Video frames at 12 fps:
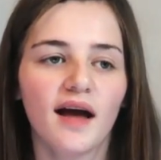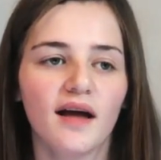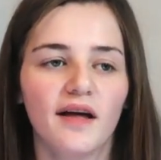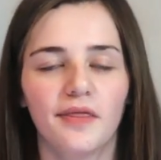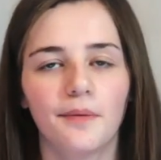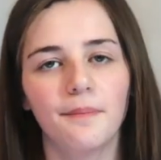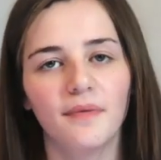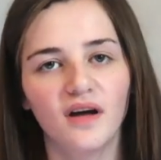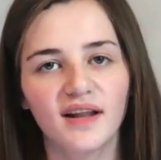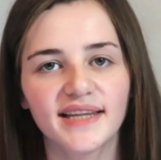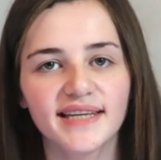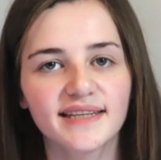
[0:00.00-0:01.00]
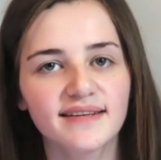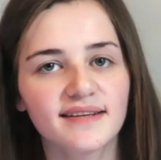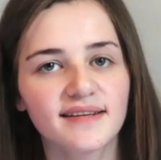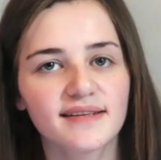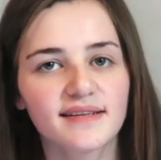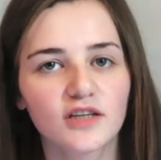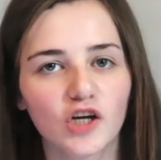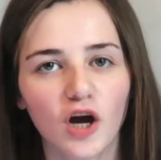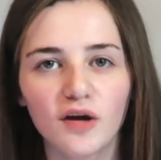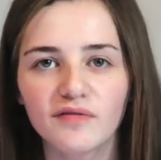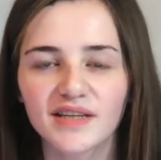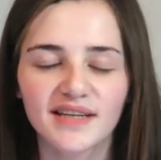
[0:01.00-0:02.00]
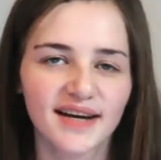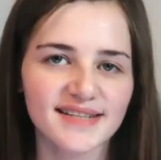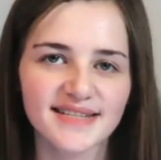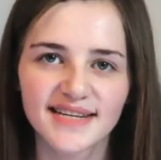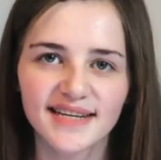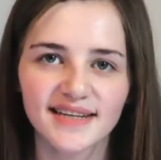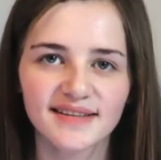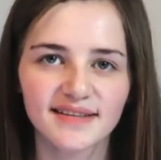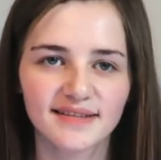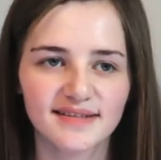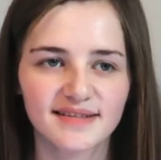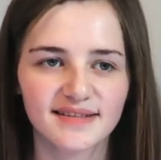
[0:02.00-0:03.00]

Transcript: the Merlin COVID-19